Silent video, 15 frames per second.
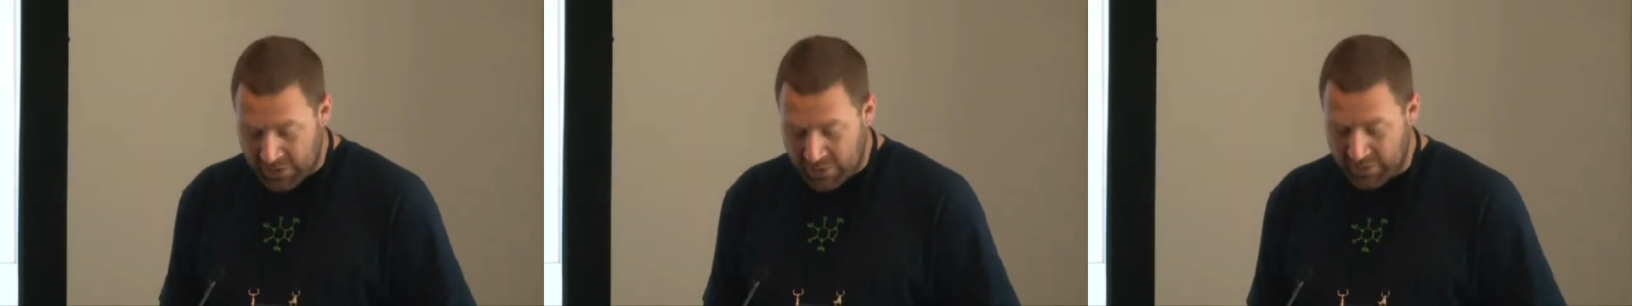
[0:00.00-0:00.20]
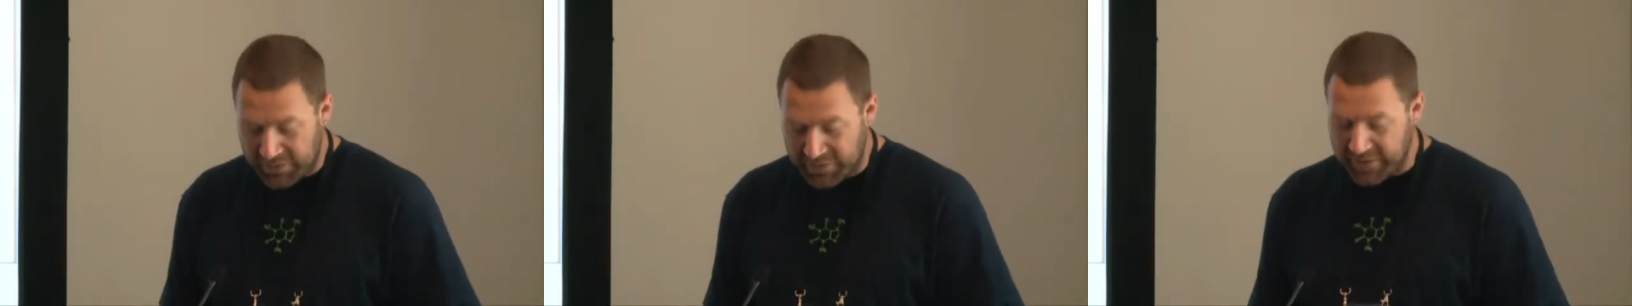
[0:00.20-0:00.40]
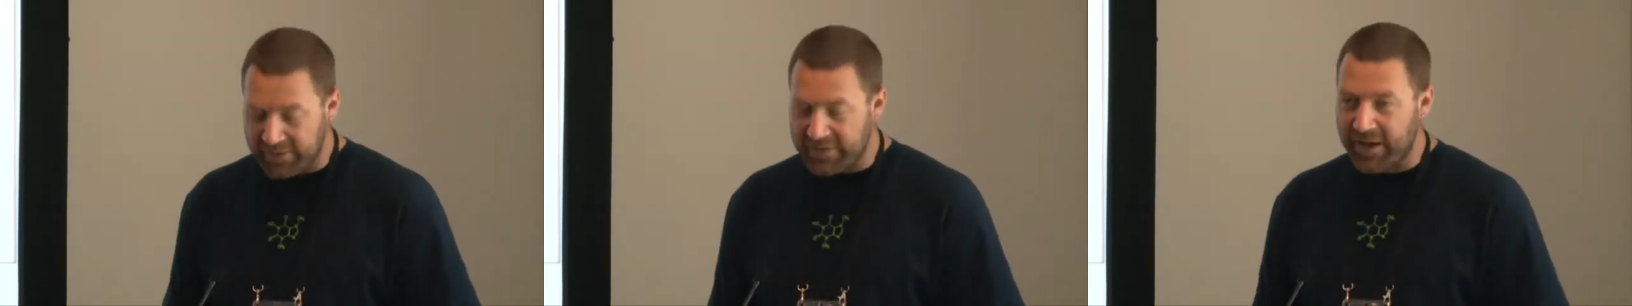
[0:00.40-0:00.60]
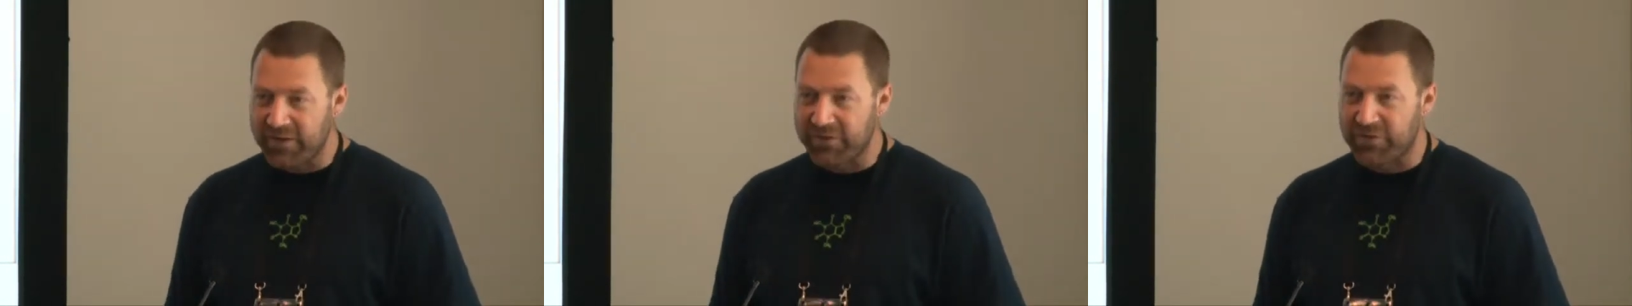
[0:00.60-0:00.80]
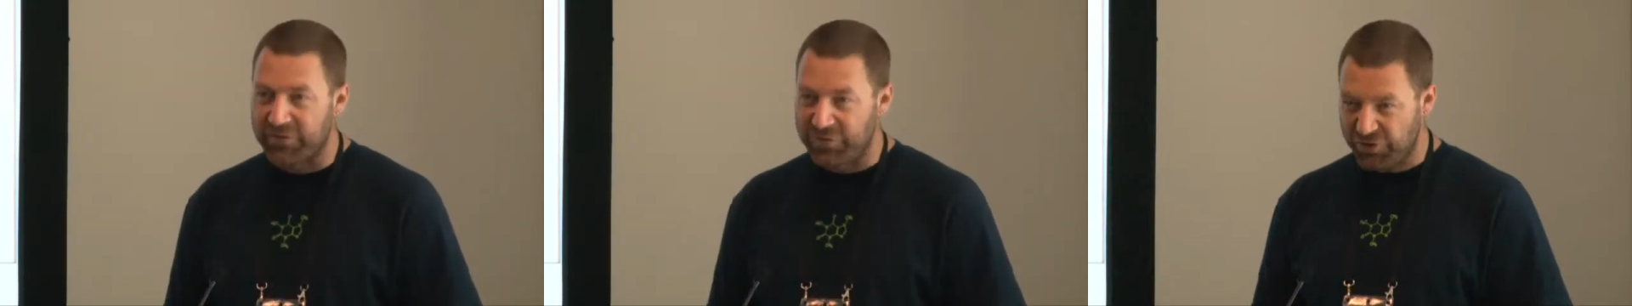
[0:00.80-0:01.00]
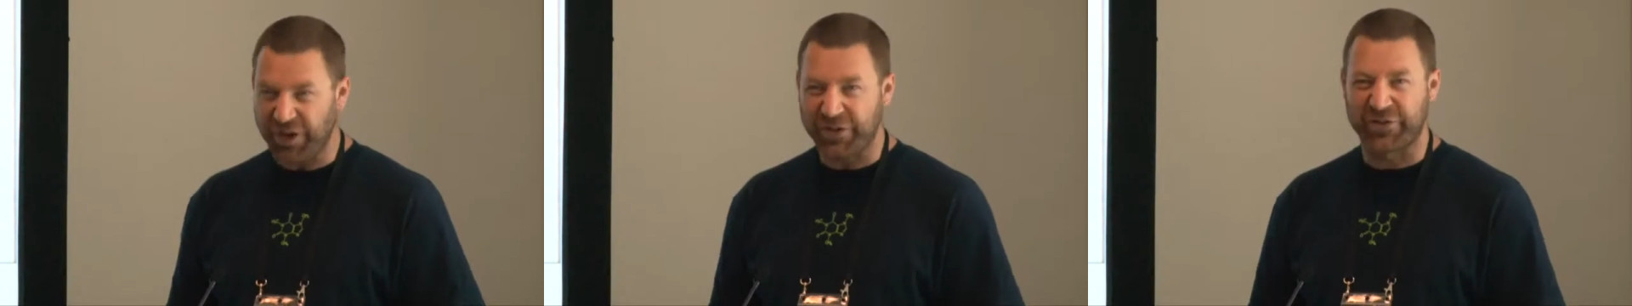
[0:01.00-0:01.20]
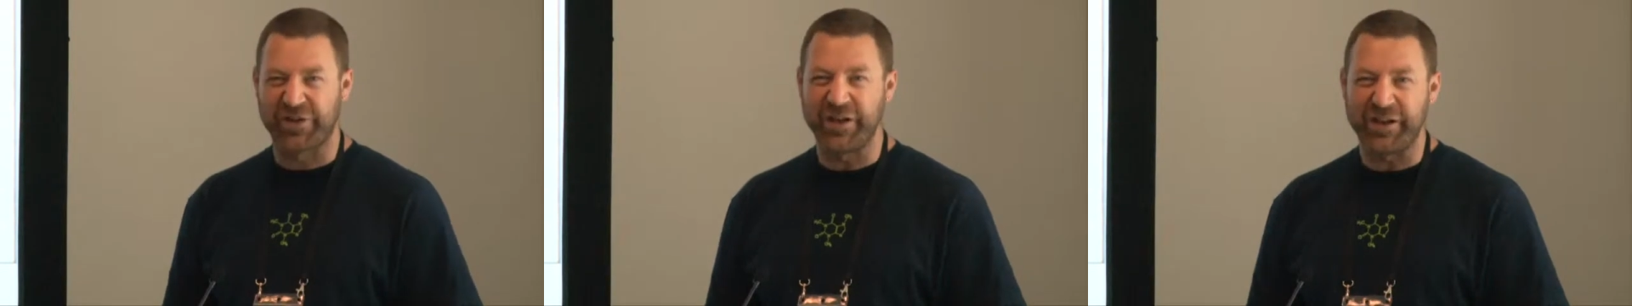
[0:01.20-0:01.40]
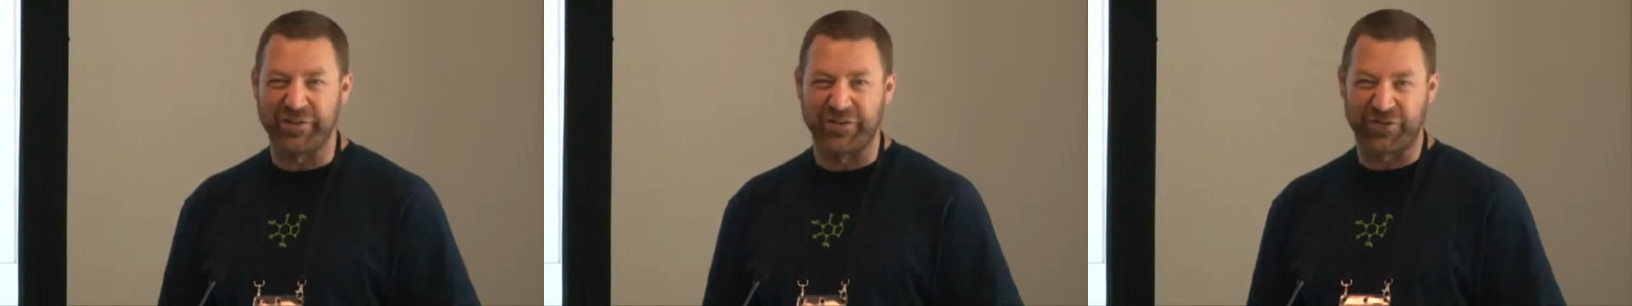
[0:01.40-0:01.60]
were set the task of just
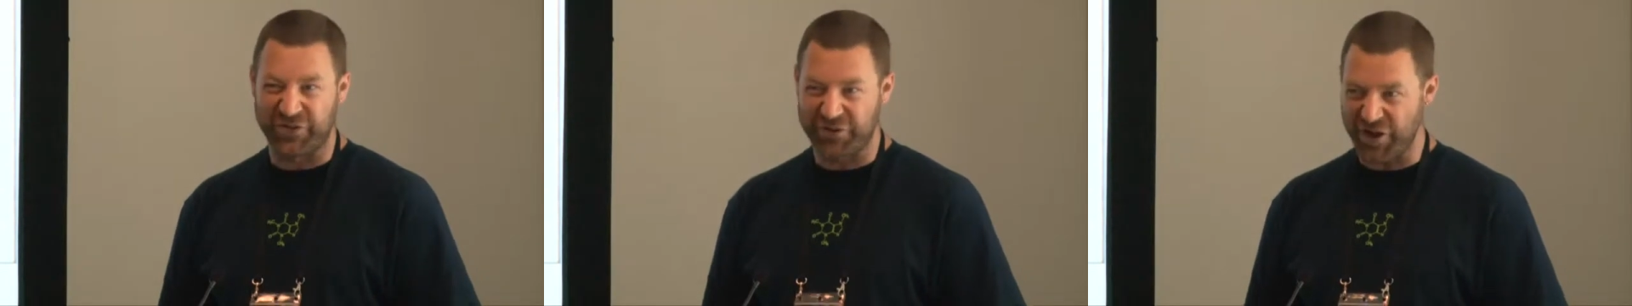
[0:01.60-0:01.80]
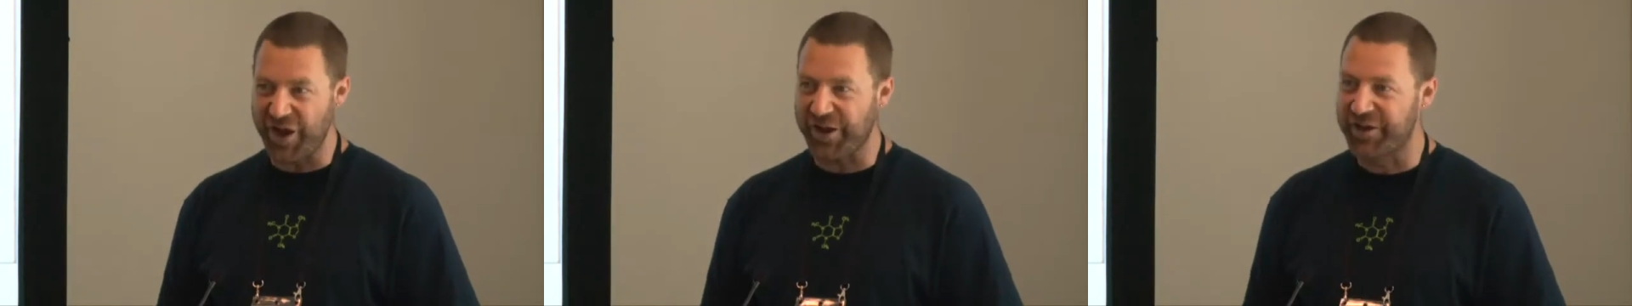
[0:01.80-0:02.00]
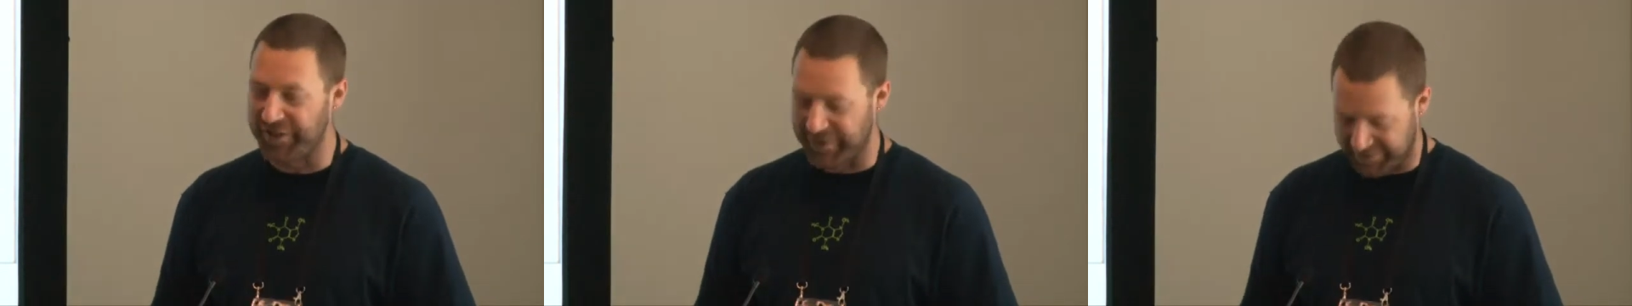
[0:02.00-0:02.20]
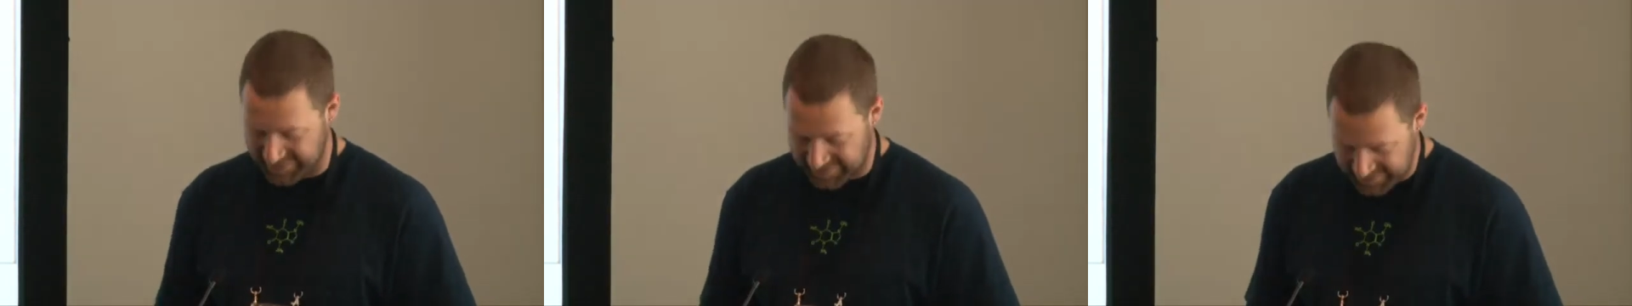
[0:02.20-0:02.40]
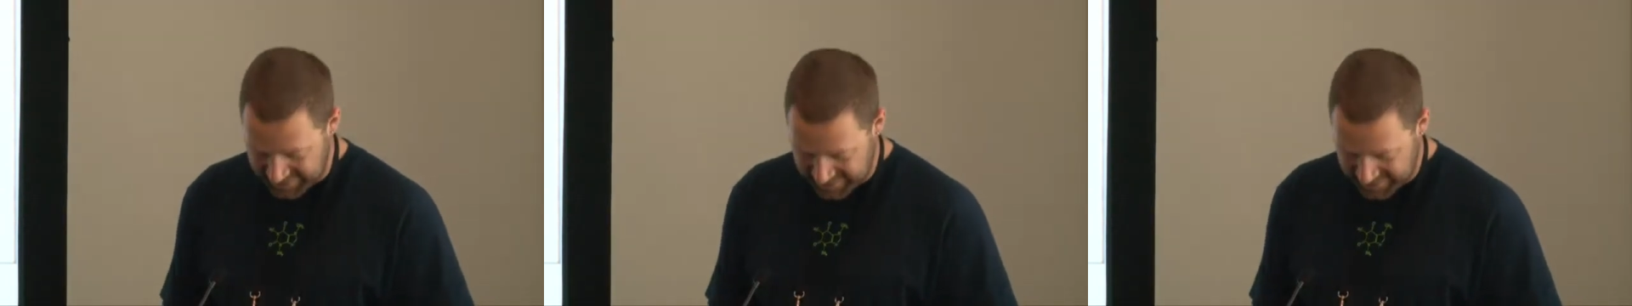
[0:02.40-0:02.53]
getting stuck in.